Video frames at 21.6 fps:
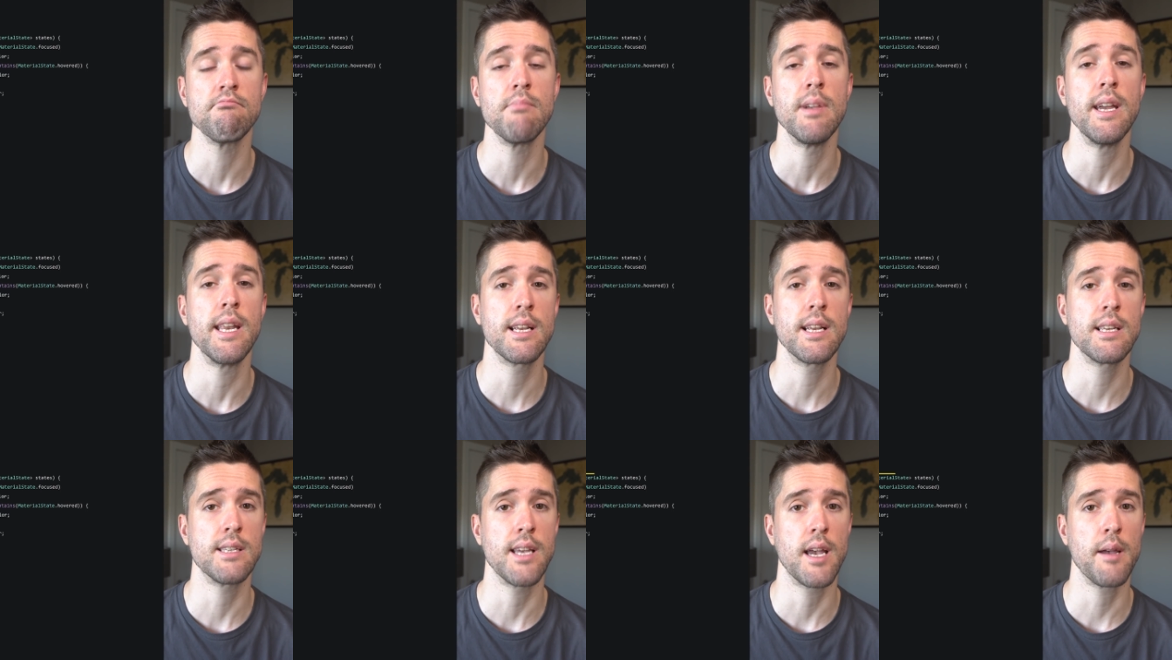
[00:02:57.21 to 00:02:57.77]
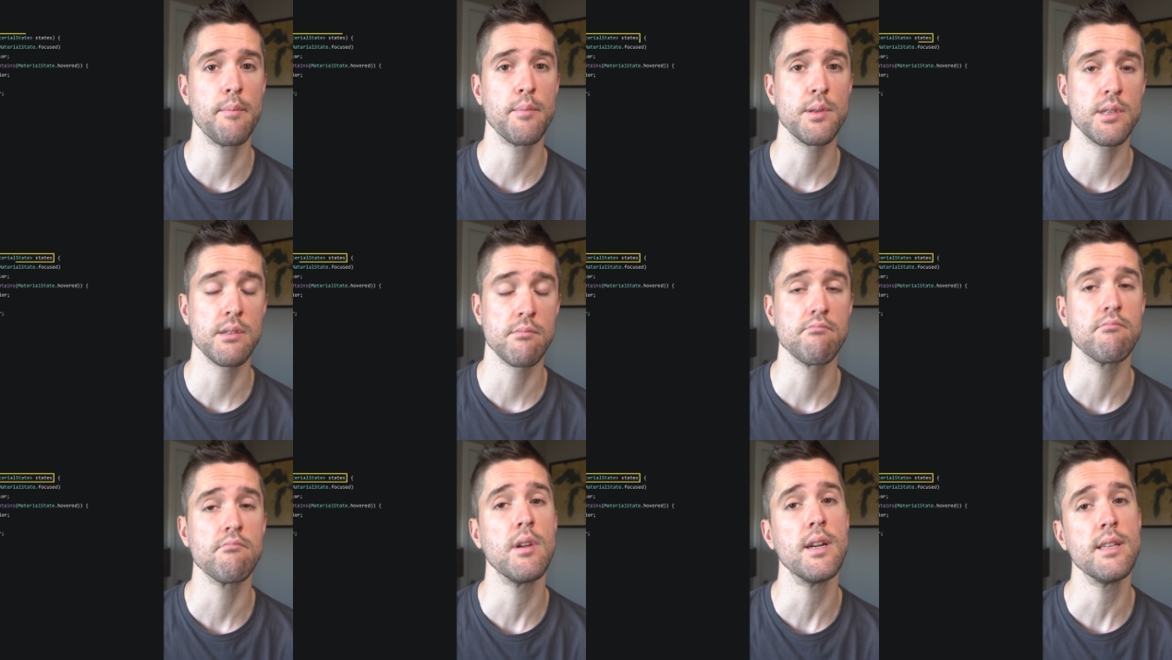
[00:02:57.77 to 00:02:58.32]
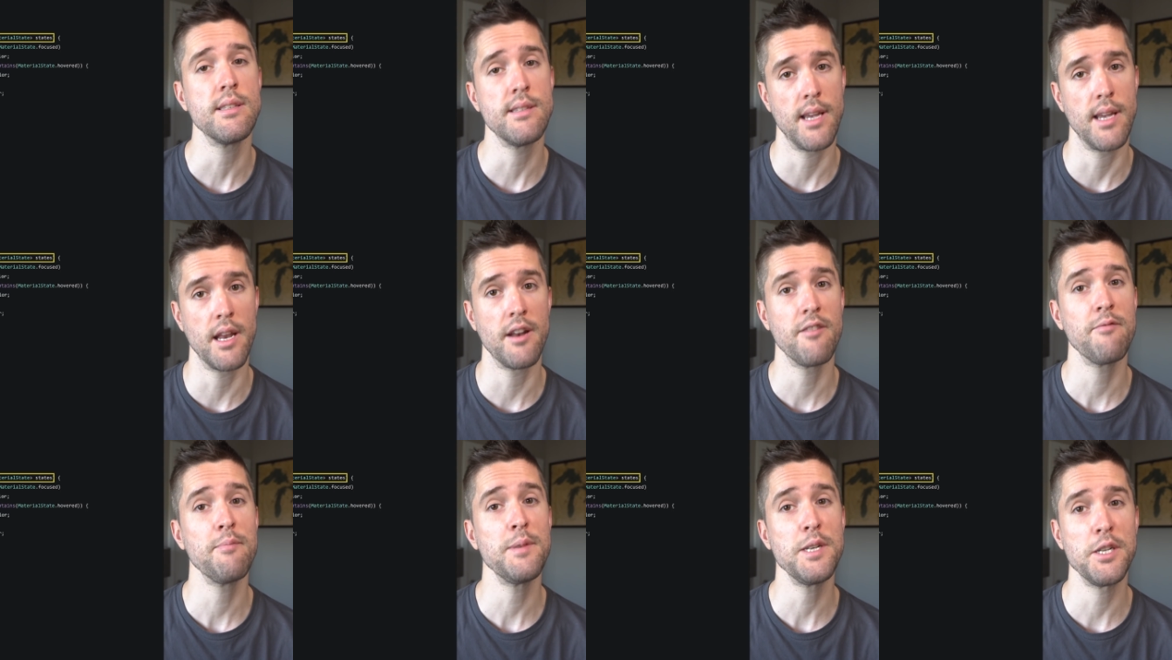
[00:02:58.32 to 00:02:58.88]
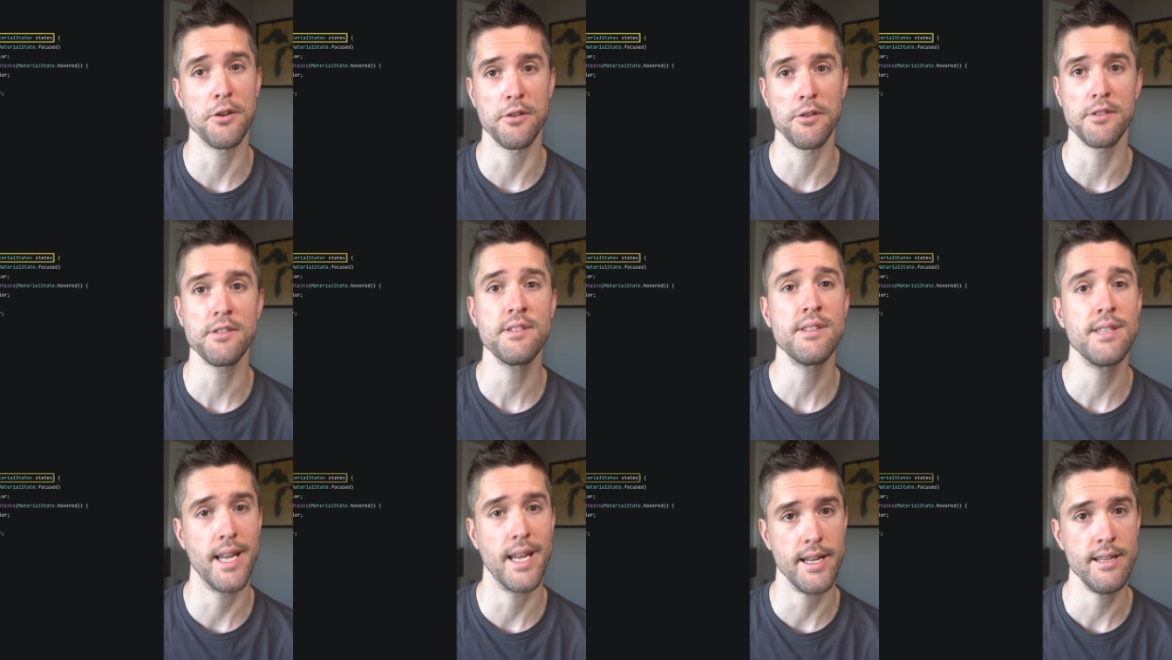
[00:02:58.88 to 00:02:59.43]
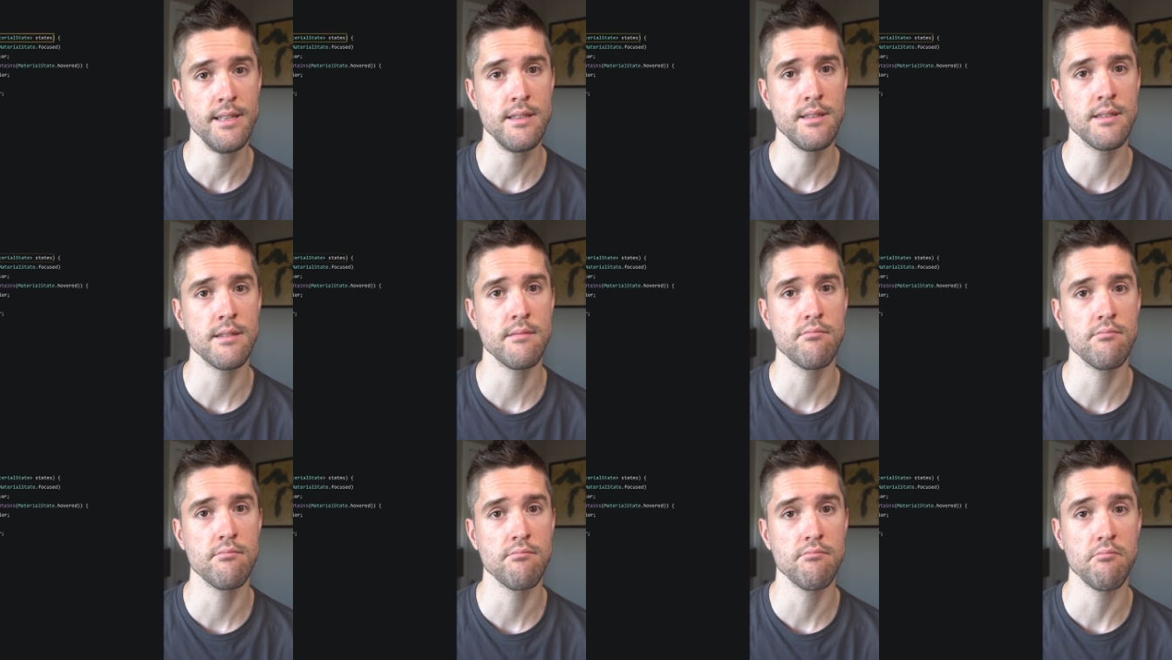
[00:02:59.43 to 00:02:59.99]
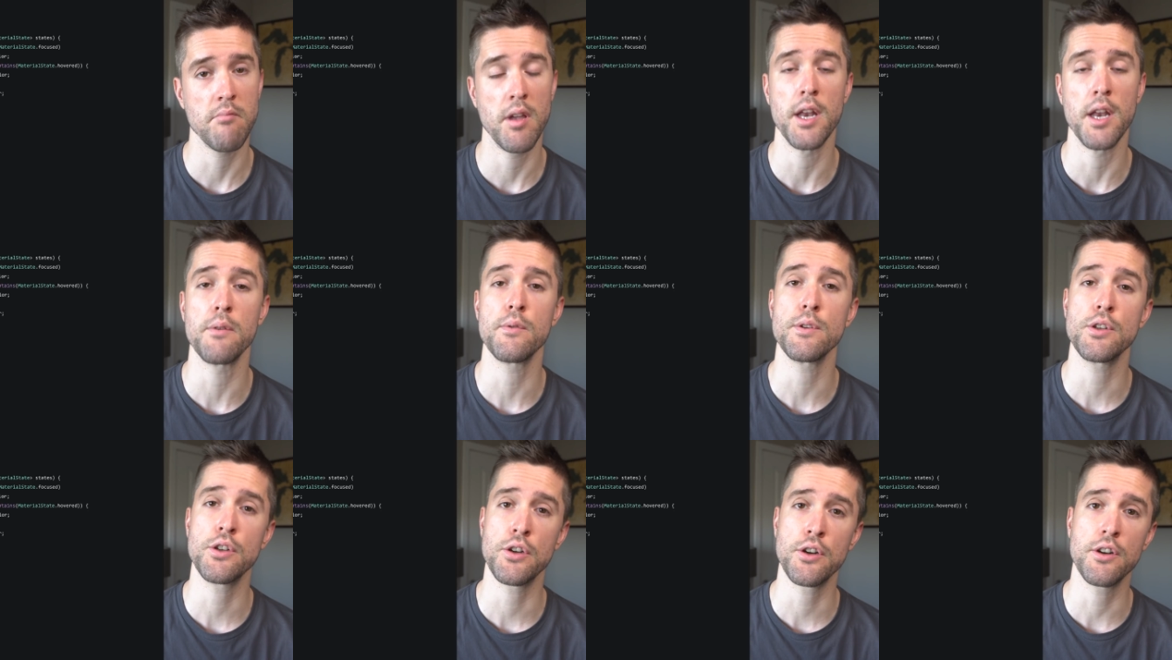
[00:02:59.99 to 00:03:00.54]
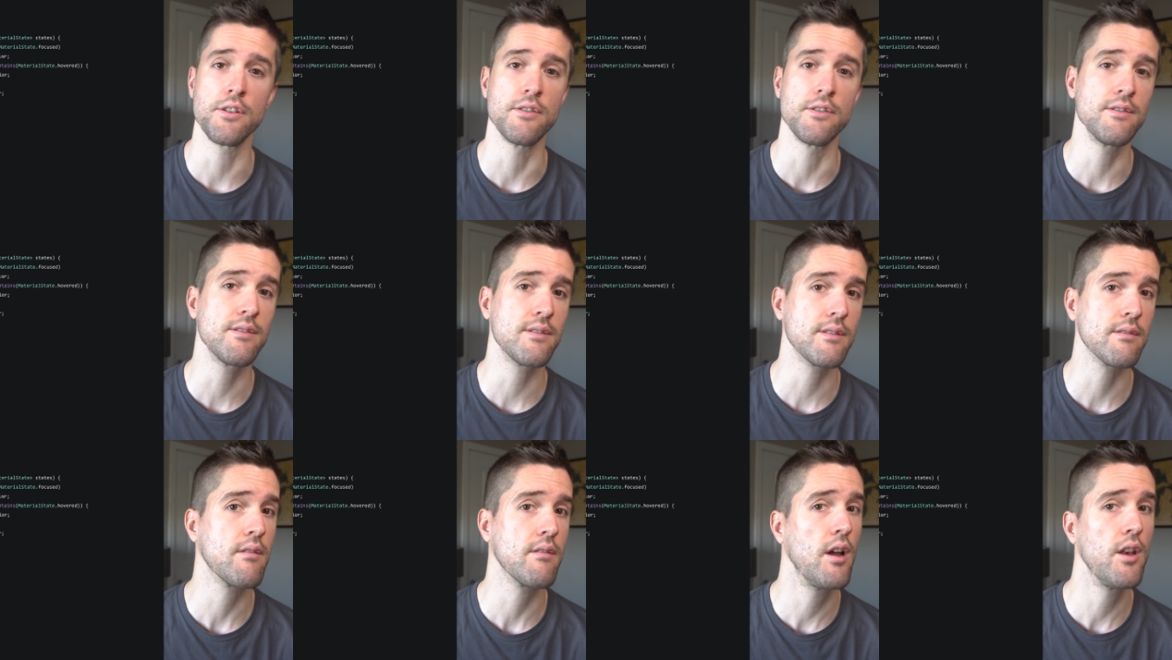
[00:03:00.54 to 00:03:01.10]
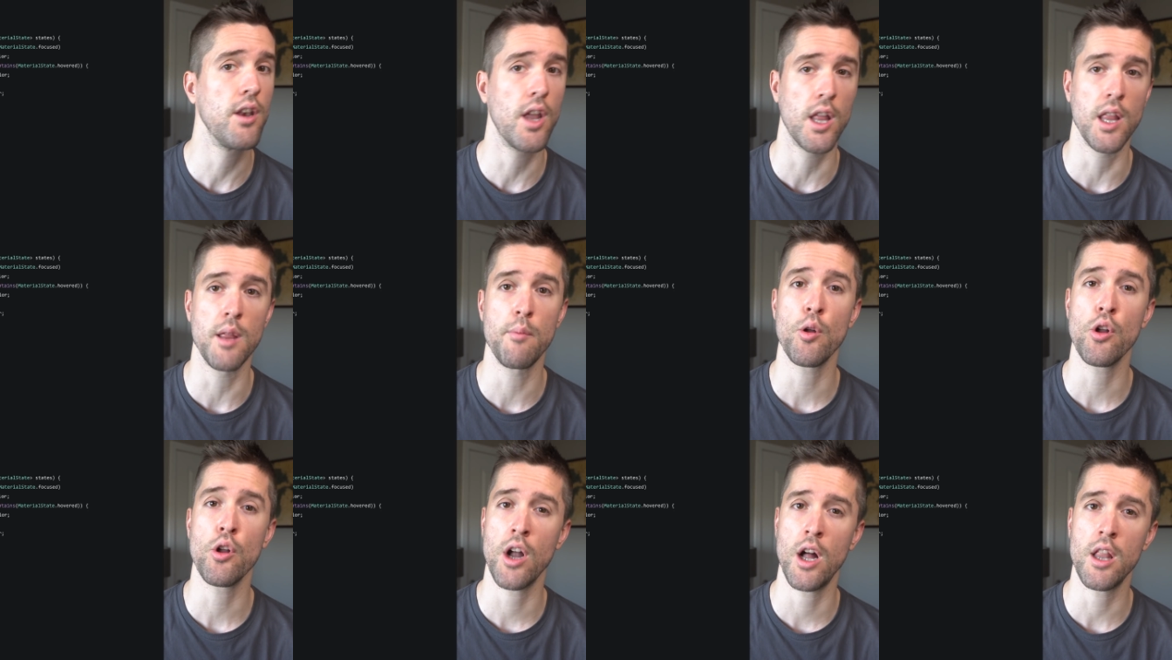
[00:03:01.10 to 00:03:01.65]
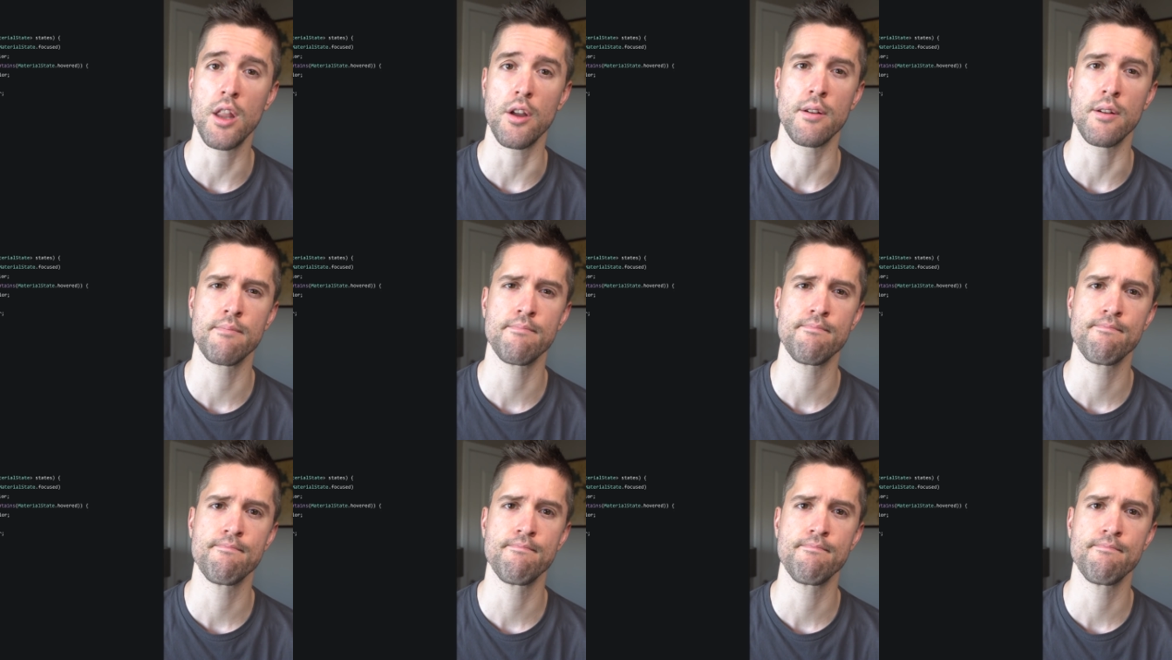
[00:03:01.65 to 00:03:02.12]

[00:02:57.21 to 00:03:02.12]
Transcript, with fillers: It accepts a set of material states, and it returns a nullable color.